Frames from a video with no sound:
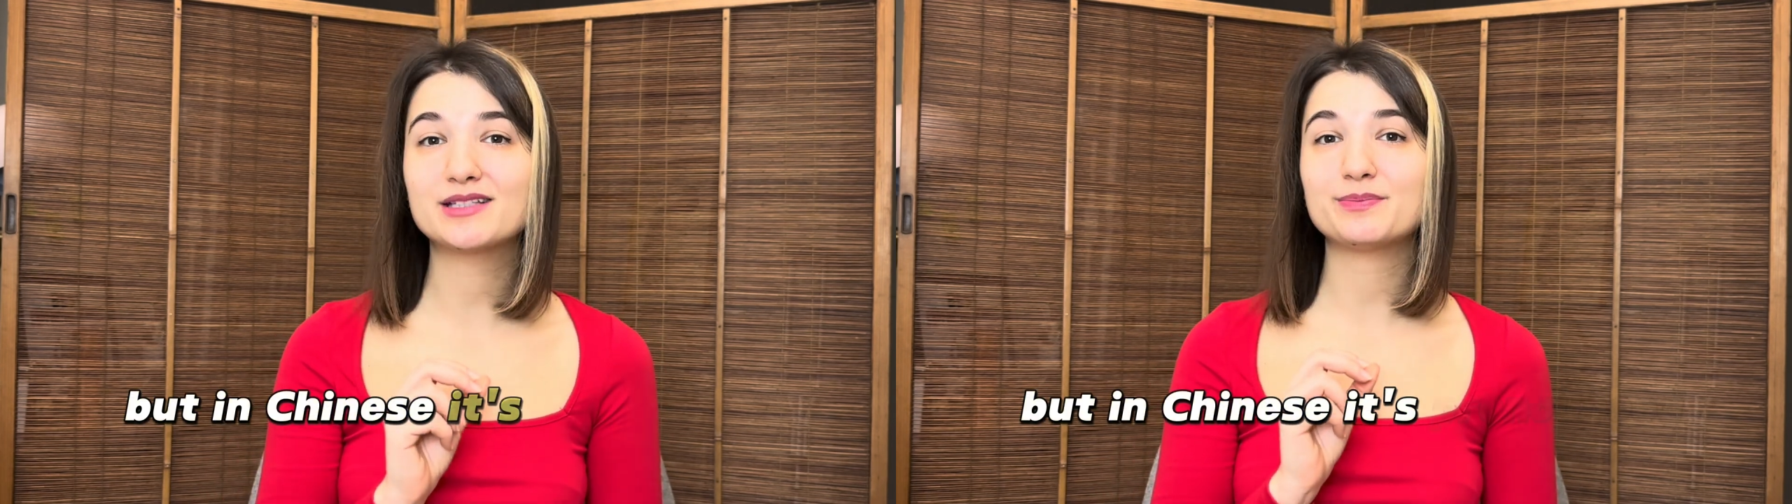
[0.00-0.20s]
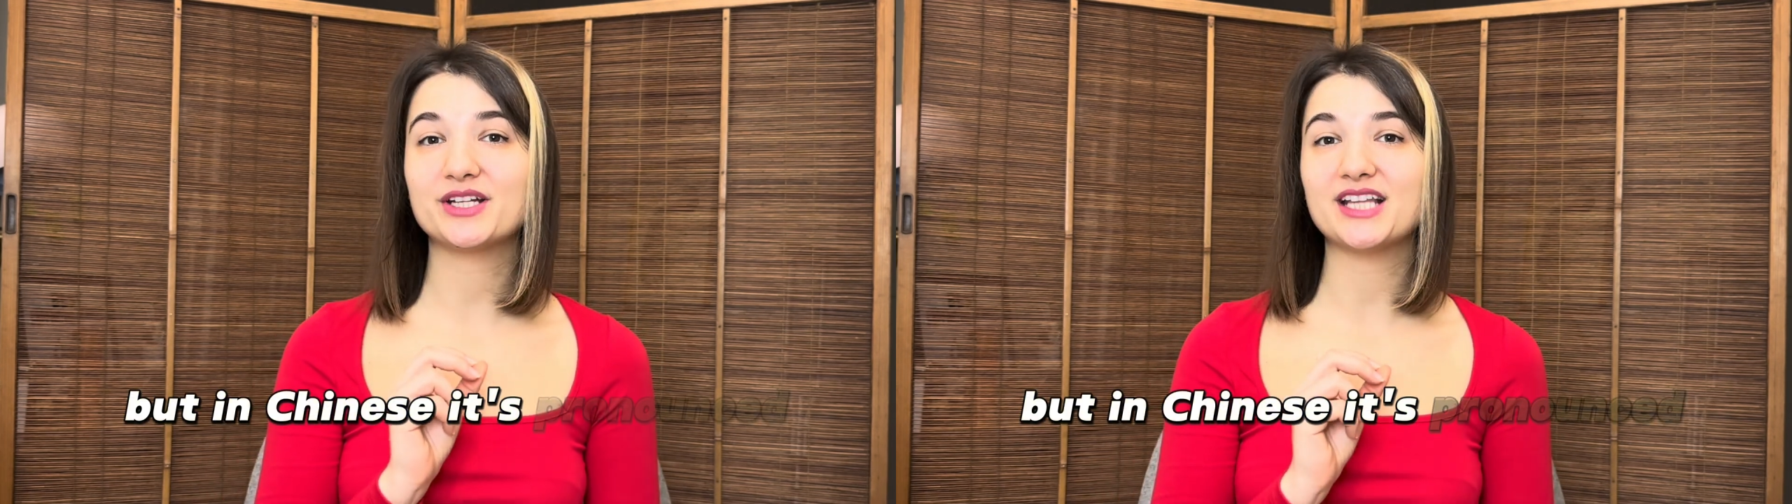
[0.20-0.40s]

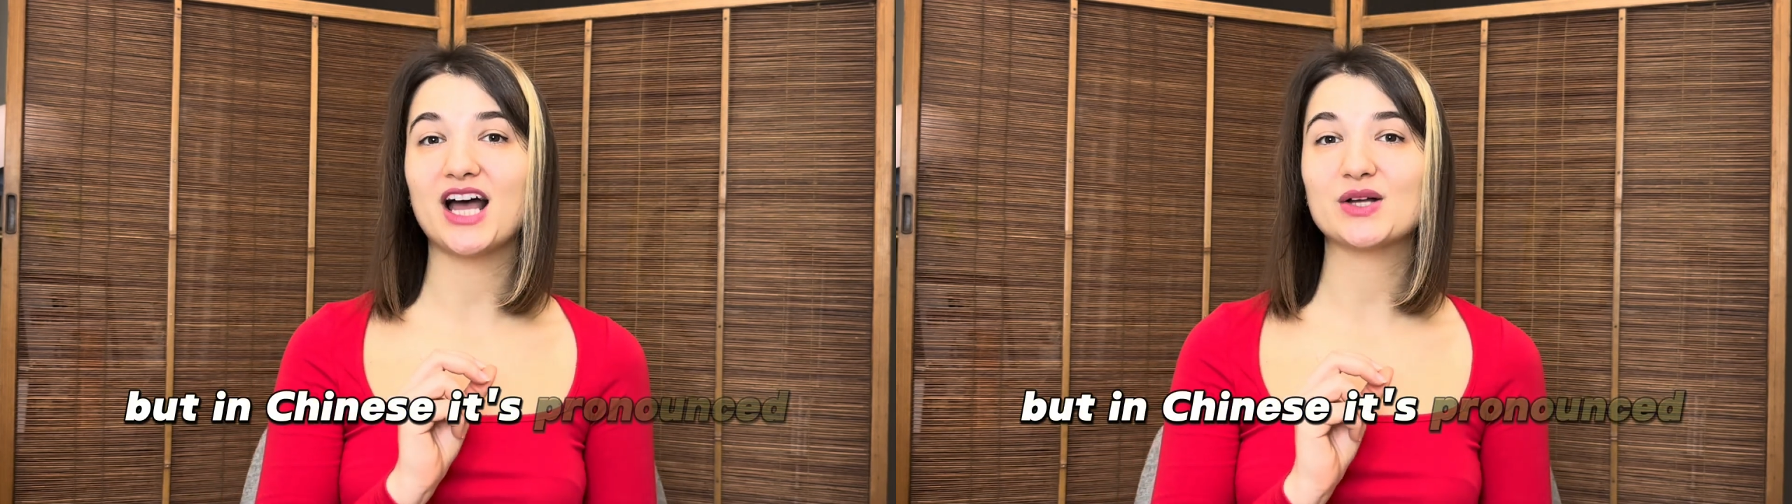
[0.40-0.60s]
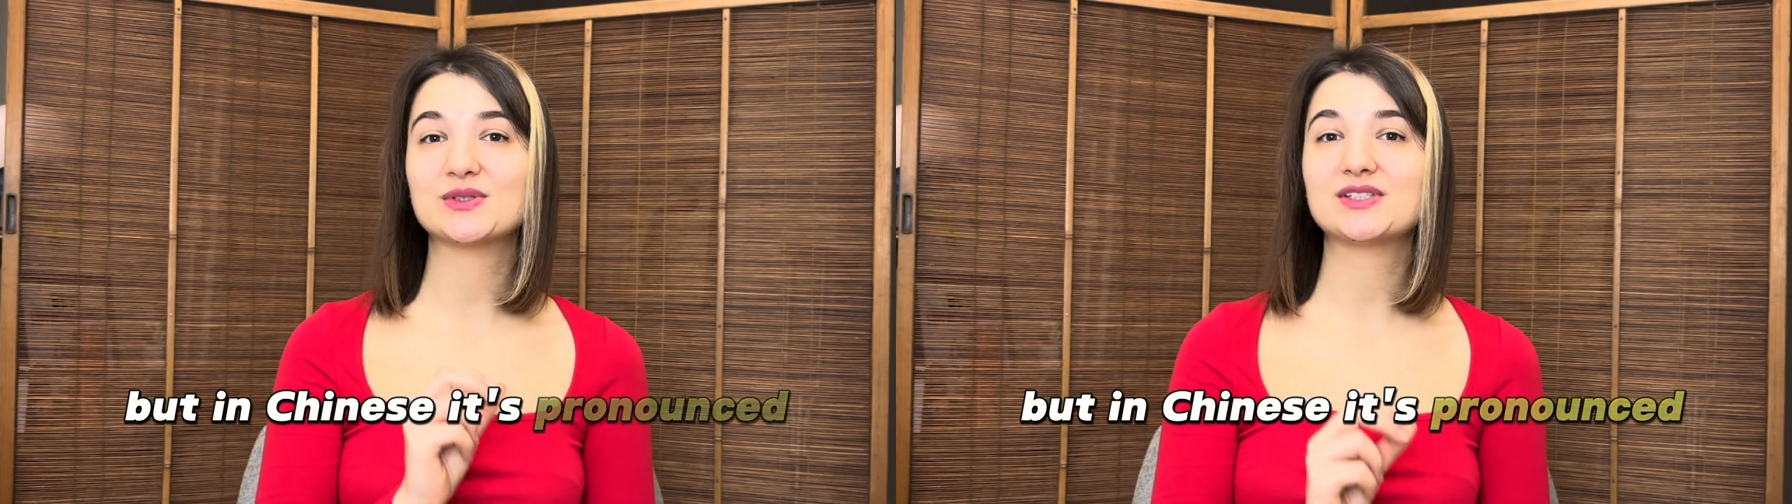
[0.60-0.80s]

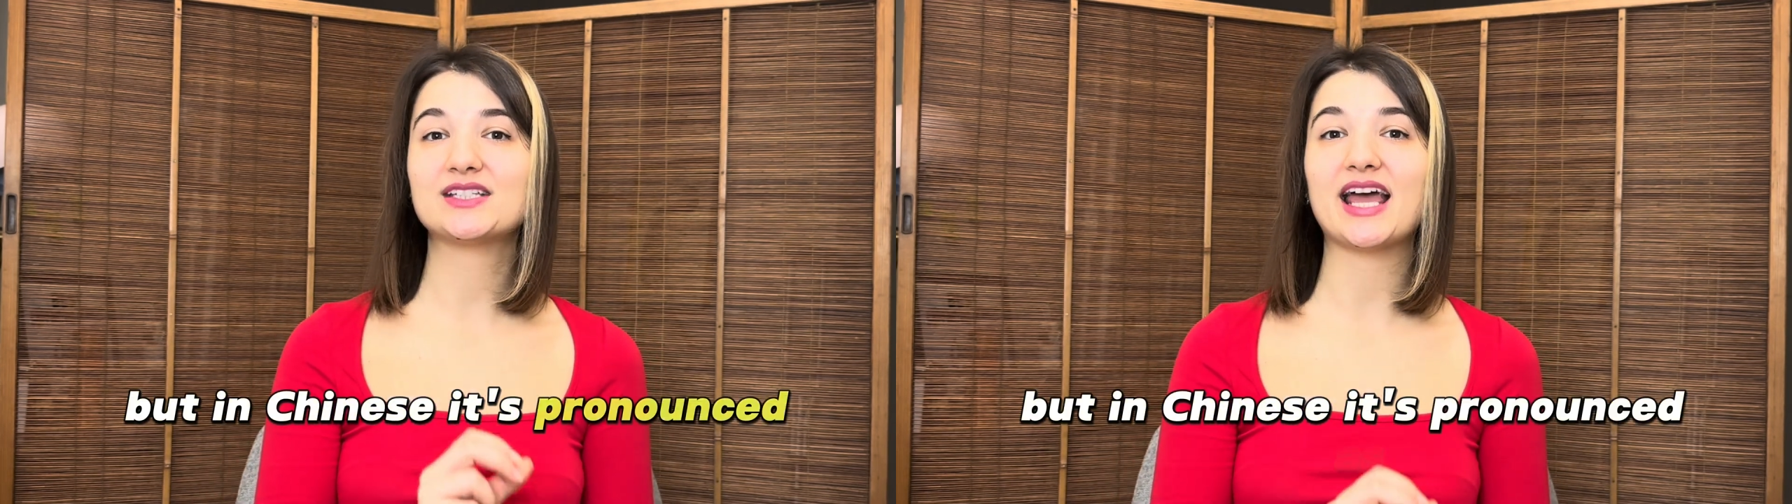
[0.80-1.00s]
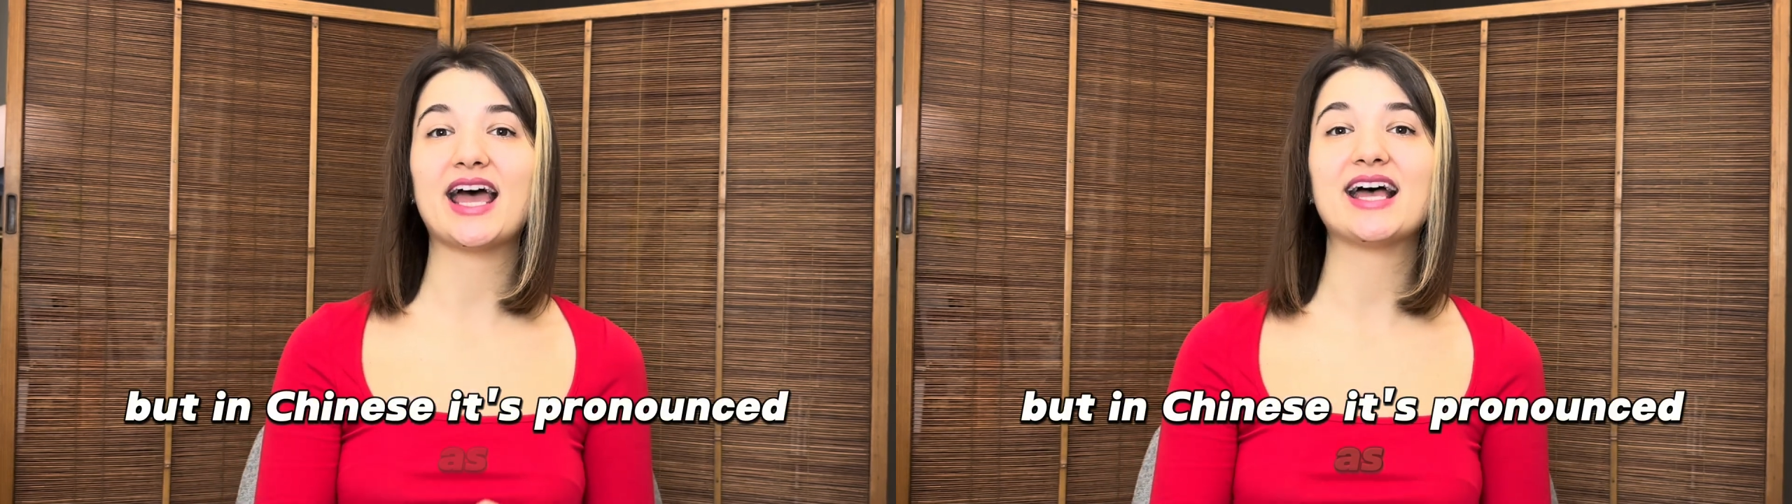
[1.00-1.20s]
pronounced
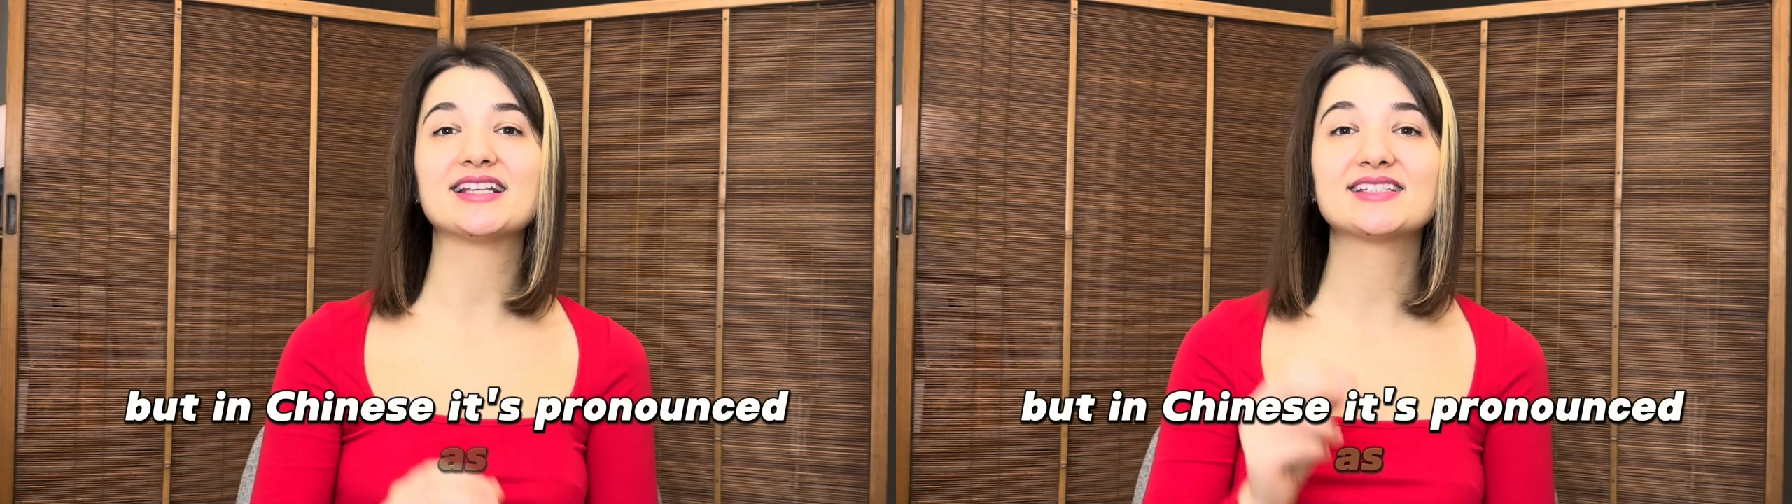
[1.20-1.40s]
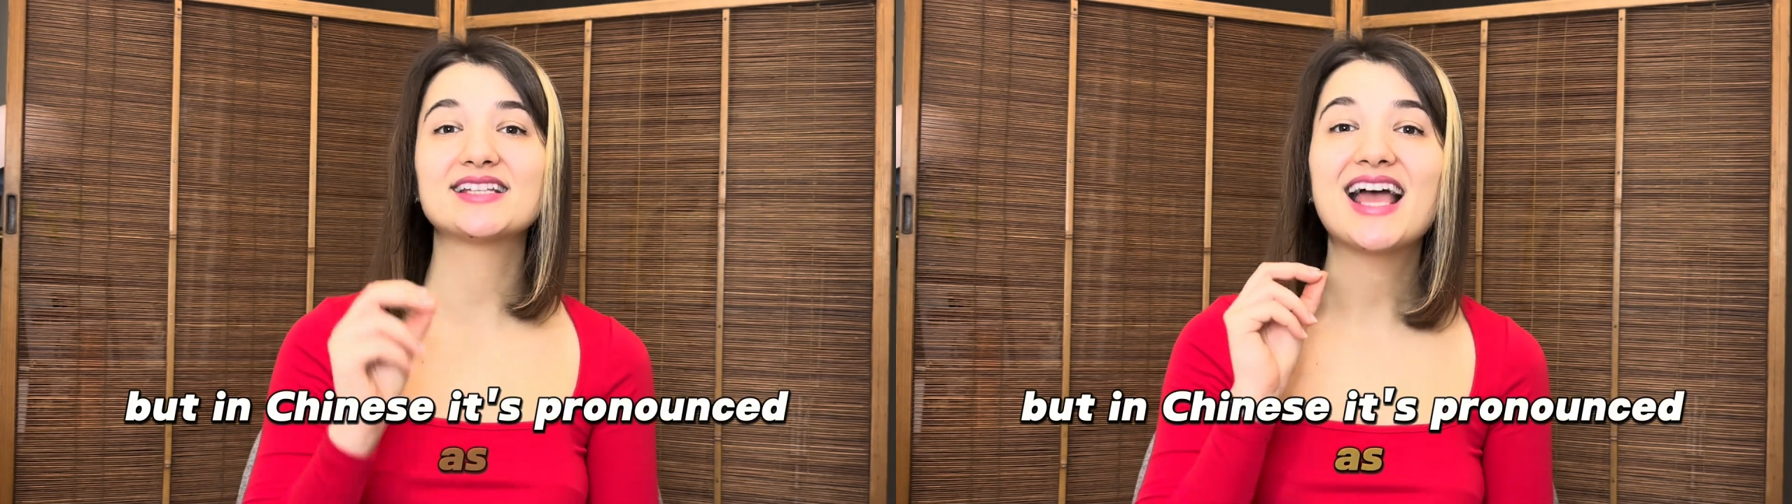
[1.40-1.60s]

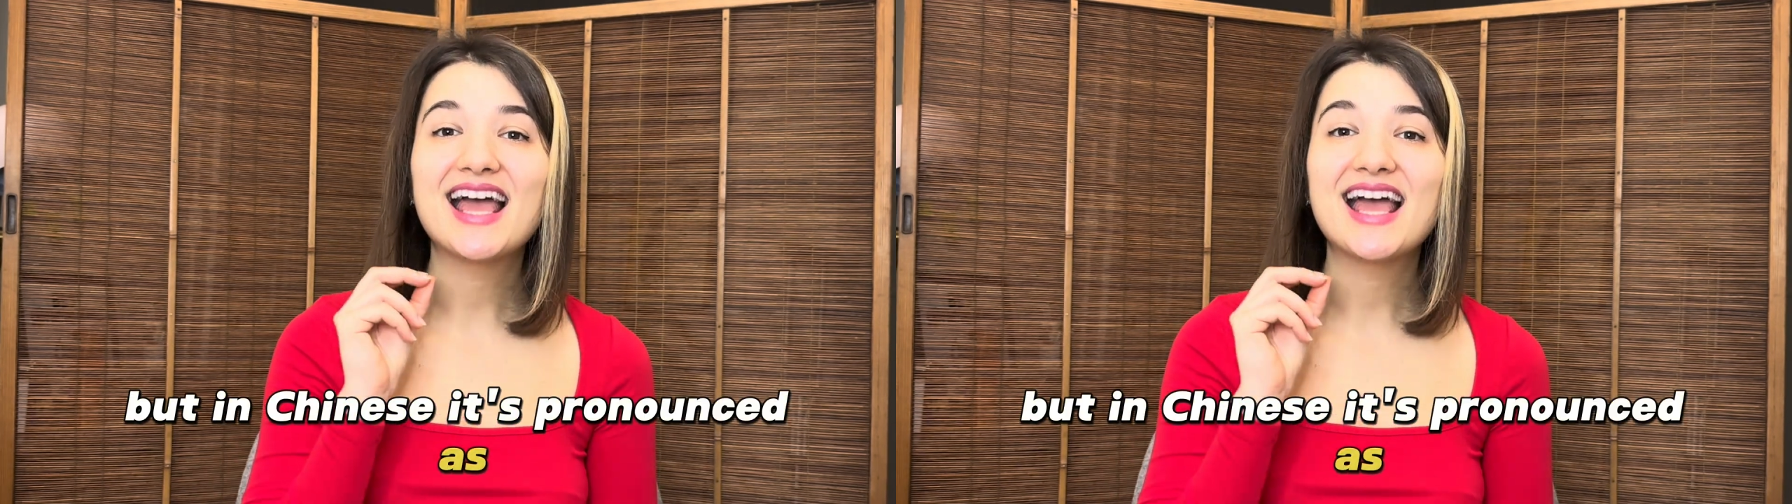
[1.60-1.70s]
as